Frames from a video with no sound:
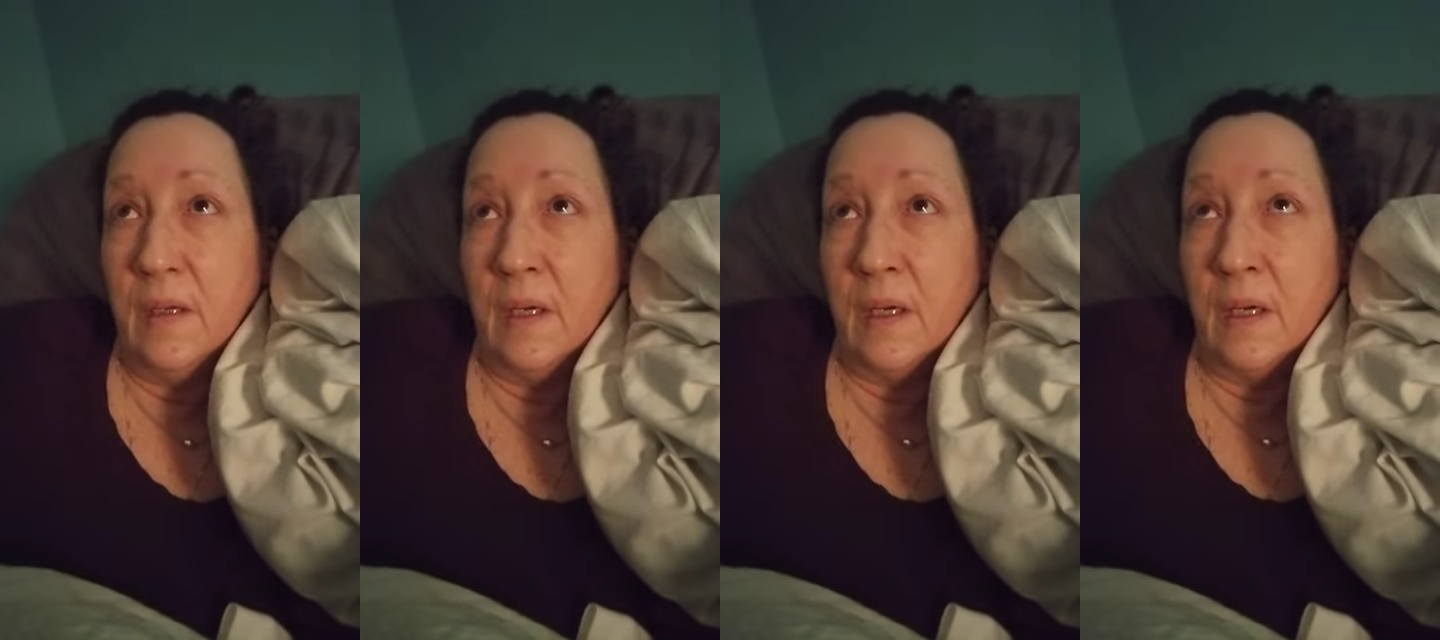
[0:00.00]

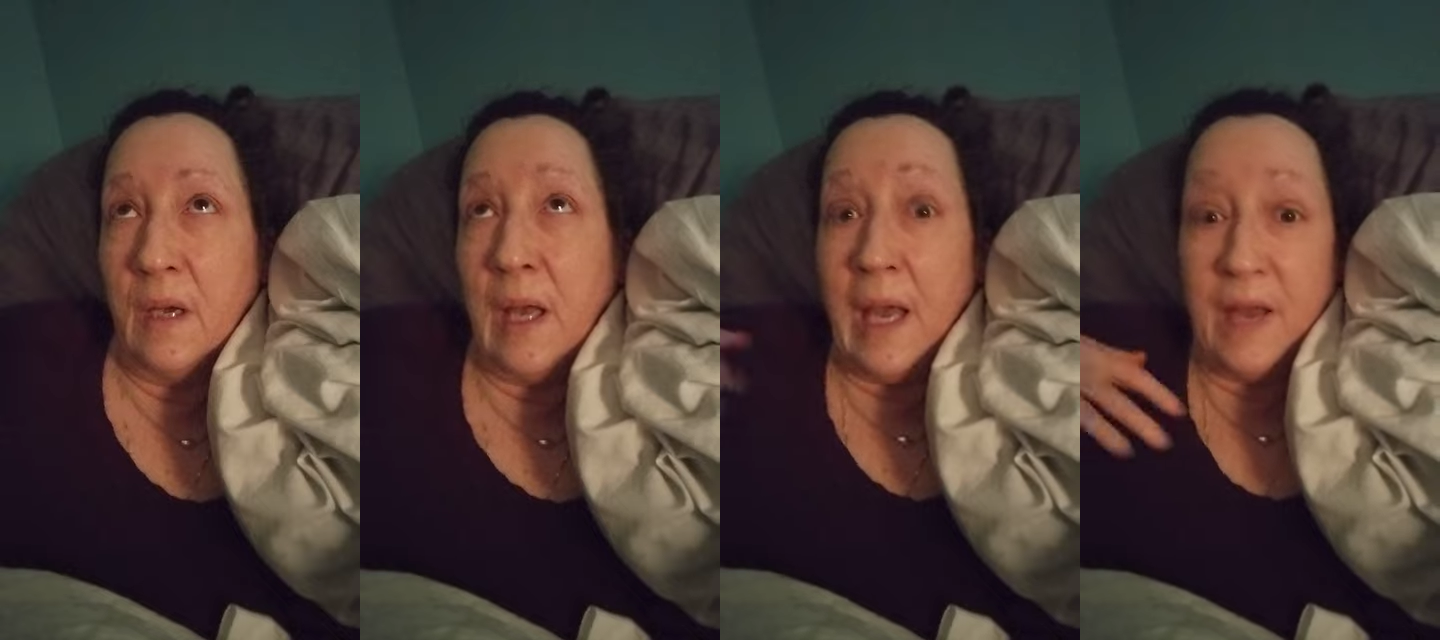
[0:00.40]
Uh,
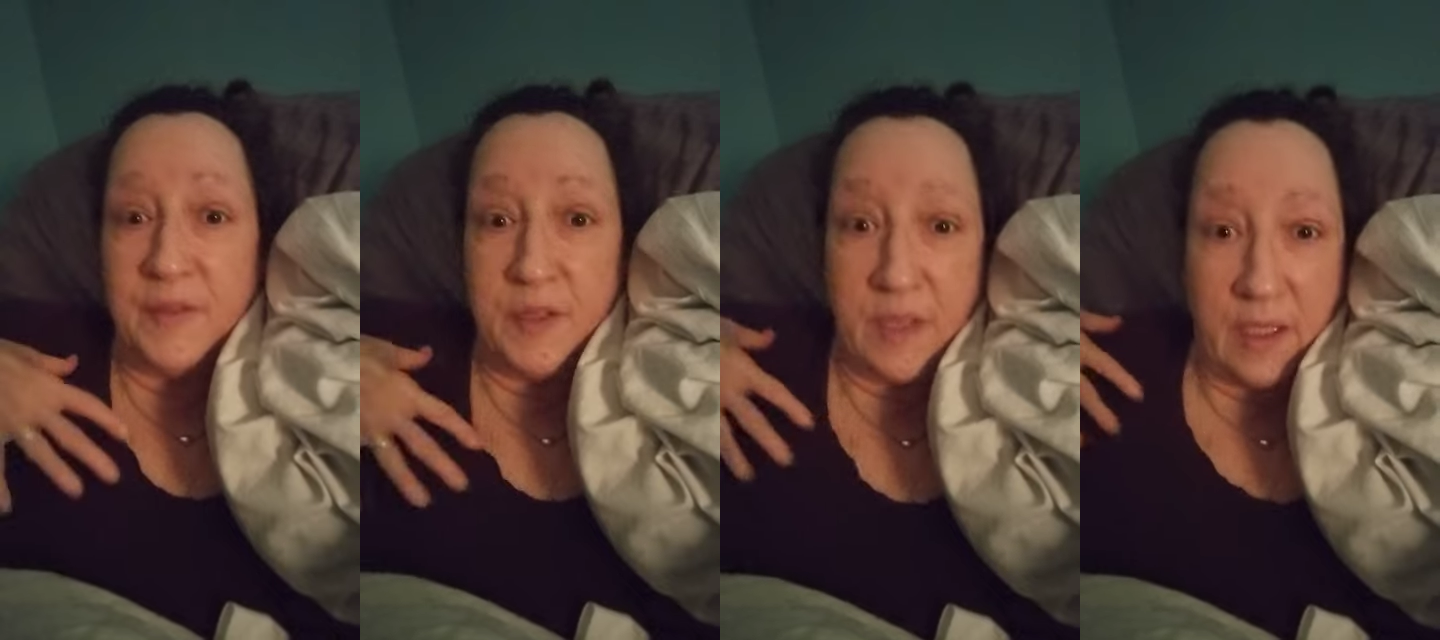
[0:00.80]
I
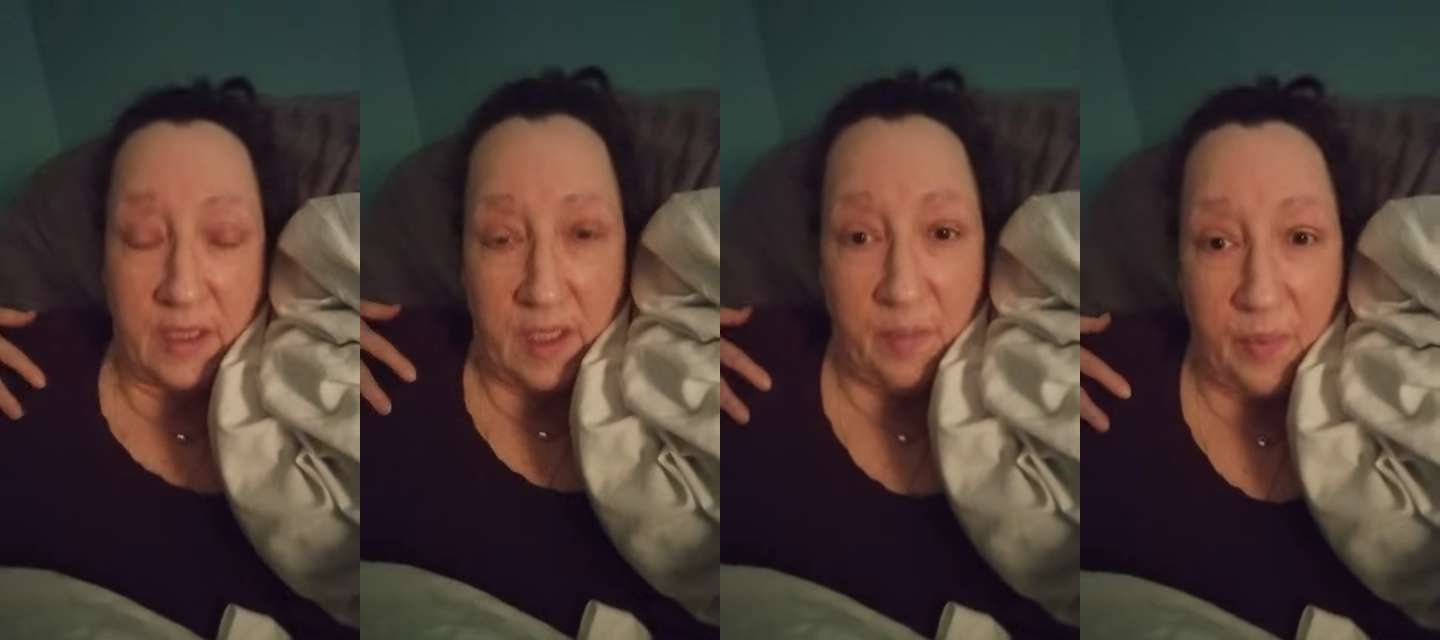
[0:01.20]
have to
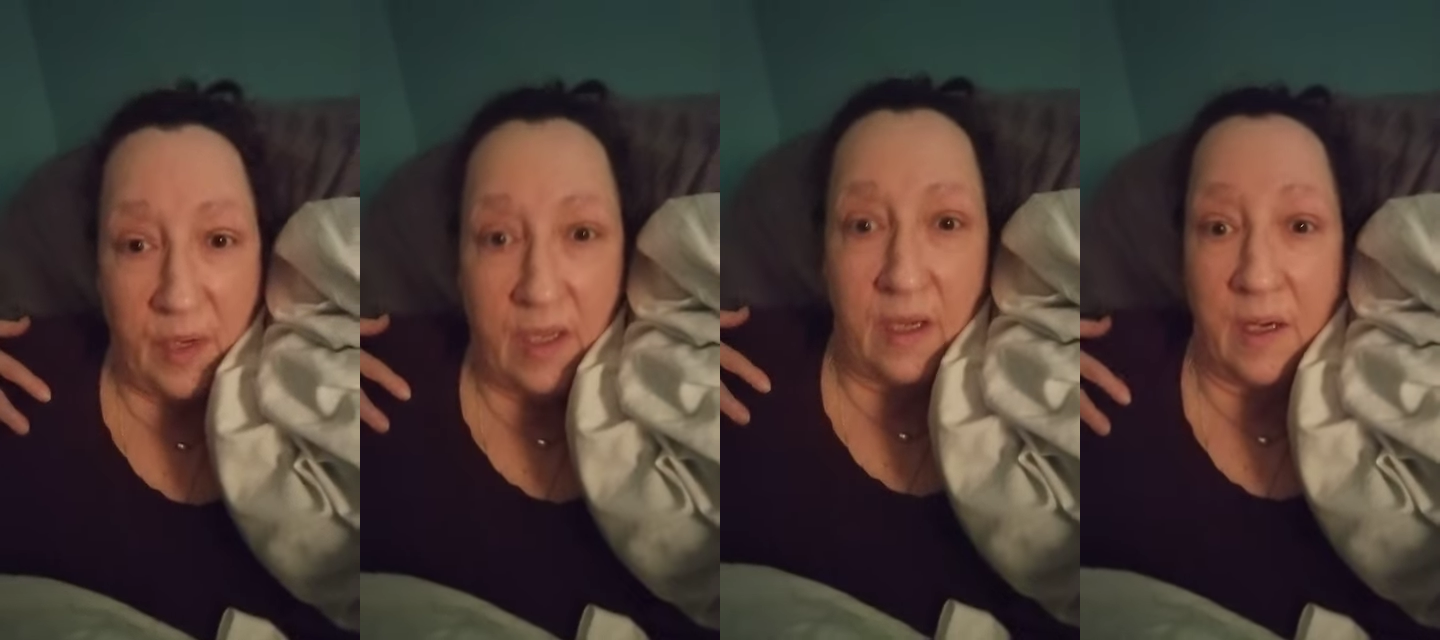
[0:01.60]
keep
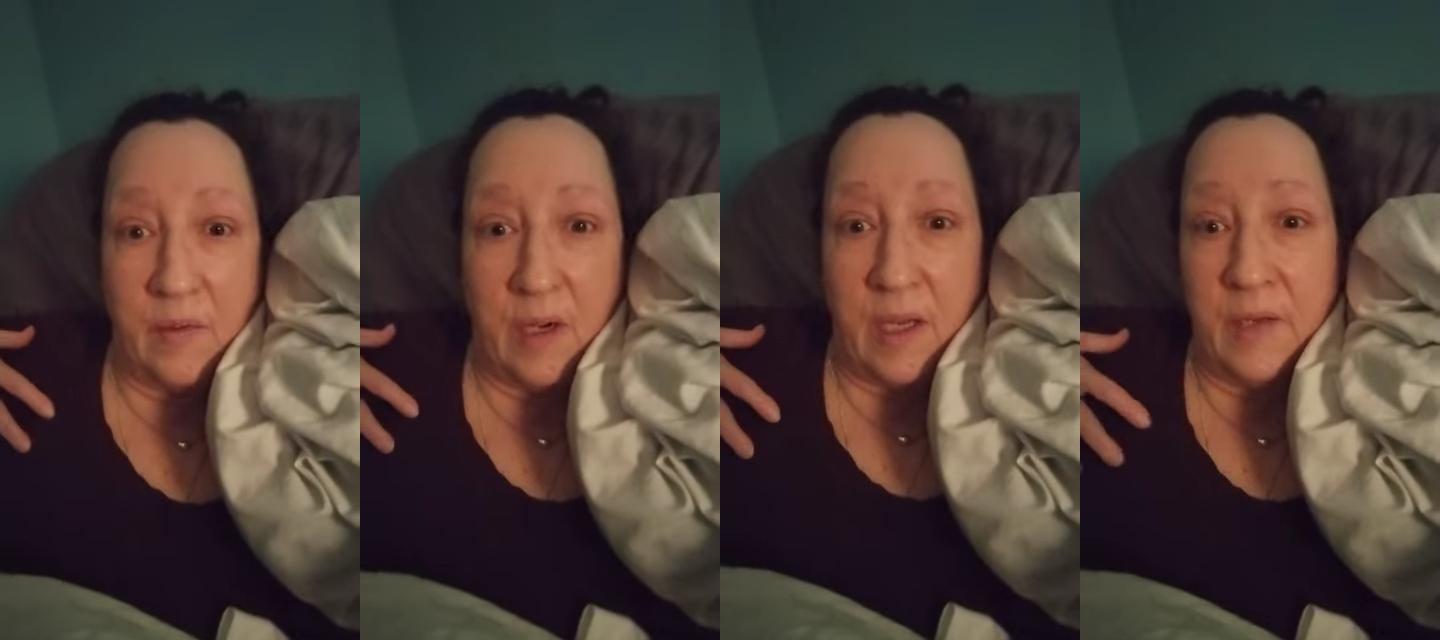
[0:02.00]
wide
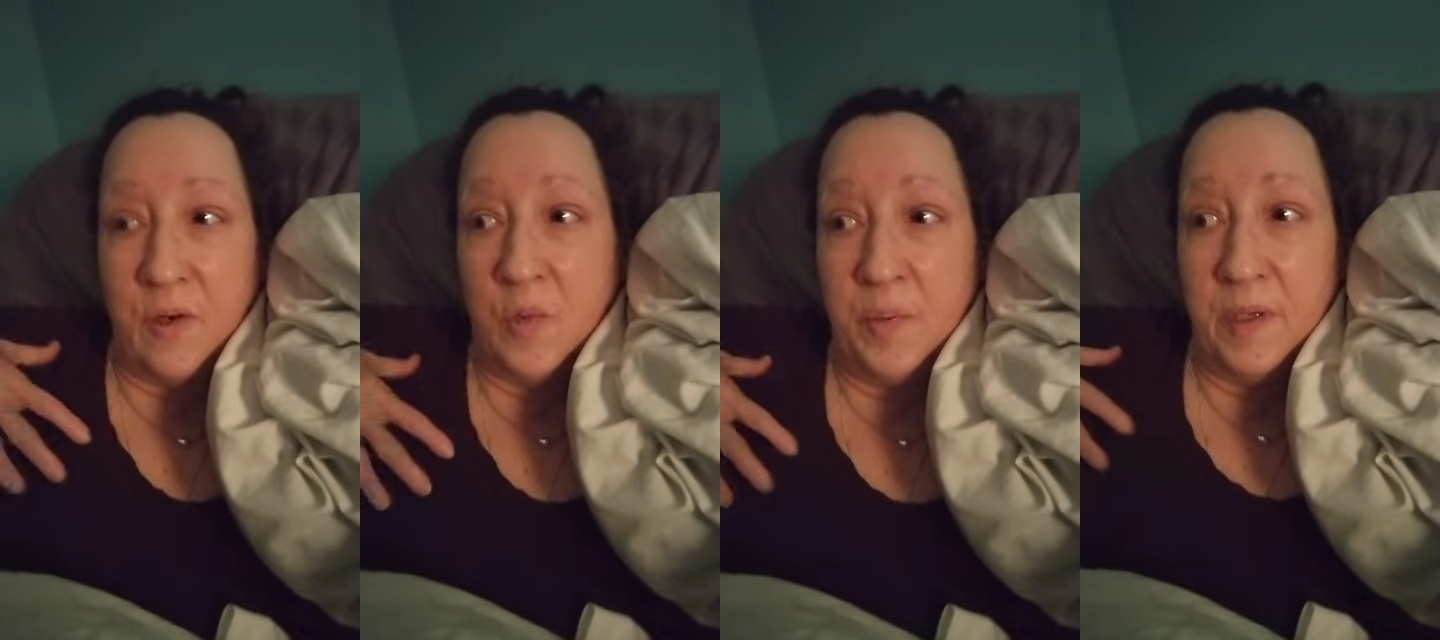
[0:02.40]

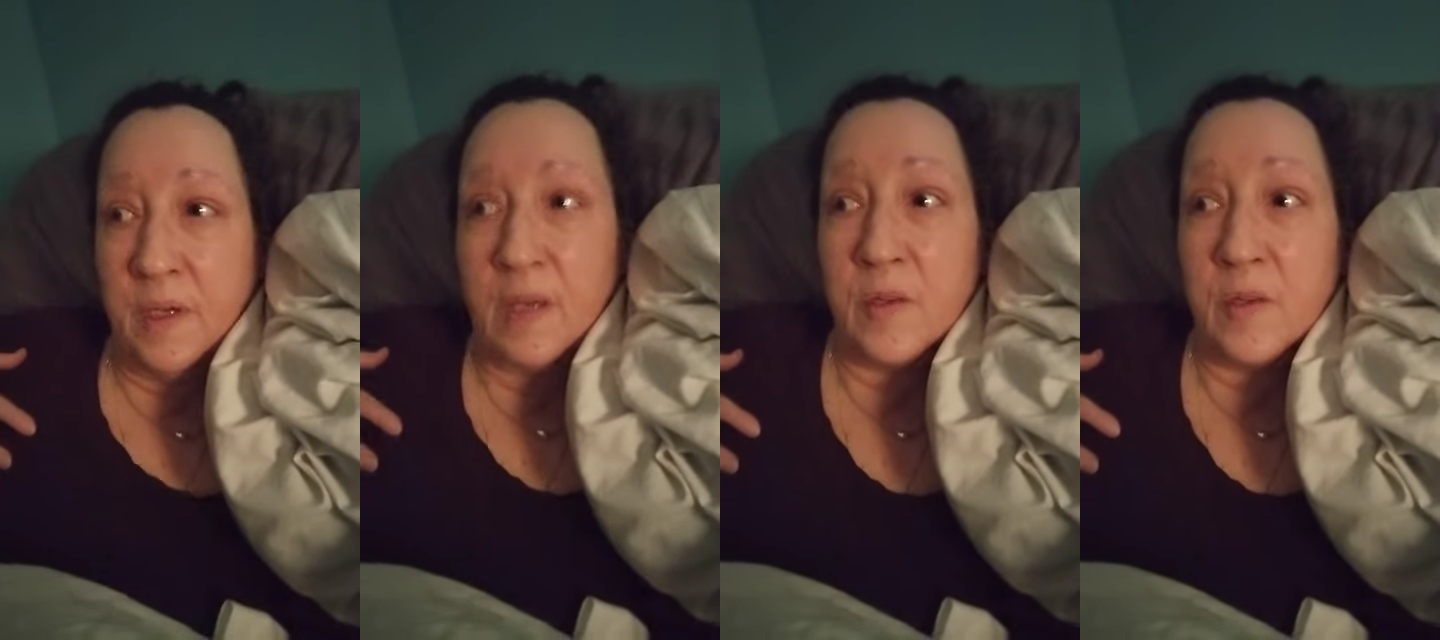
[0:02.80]
open,